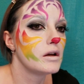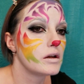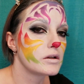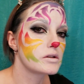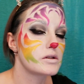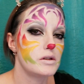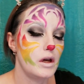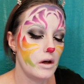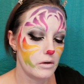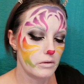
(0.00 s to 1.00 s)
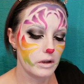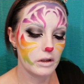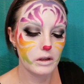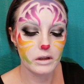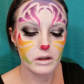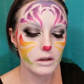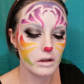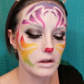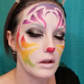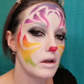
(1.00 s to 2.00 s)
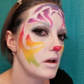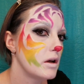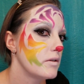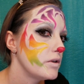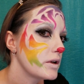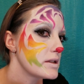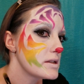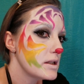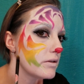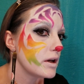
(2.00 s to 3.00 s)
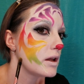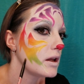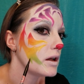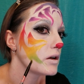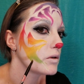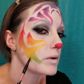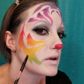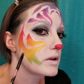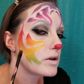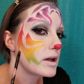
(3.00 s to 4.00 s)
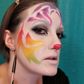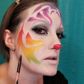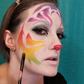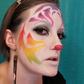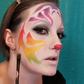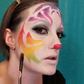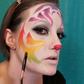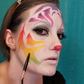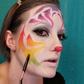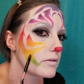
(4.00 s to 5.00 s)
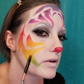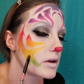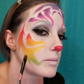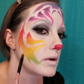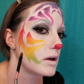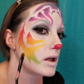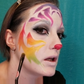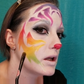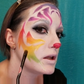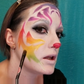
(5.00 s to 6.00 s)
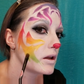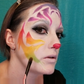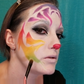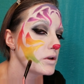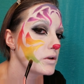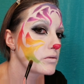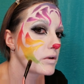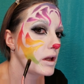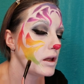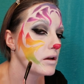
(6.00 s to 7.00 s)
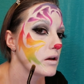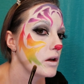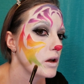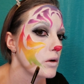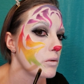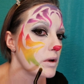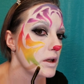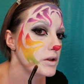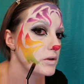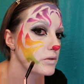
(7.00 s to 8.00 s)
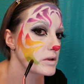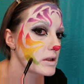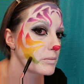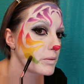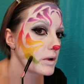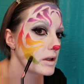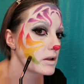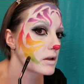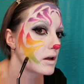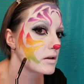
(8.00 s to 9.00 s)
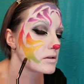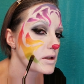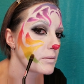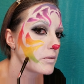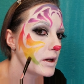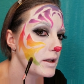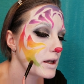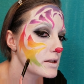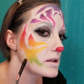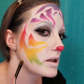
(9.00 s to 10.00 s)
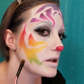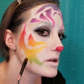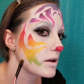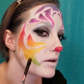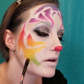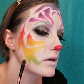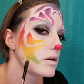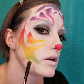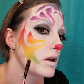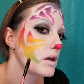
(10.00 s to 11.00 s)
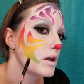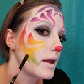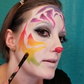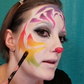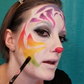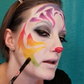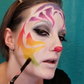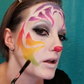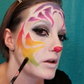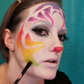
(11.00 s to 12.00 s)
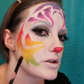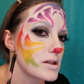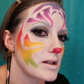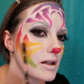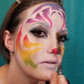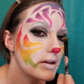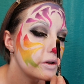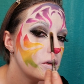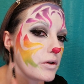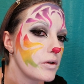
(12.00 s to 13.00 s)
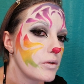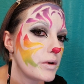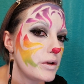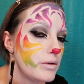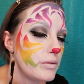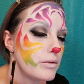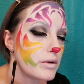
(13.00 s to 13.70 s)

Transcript: So you can see right here where the transition is going from yellow to green. What I do is I bring the colors up right next to each other, and then just kind of like you do when you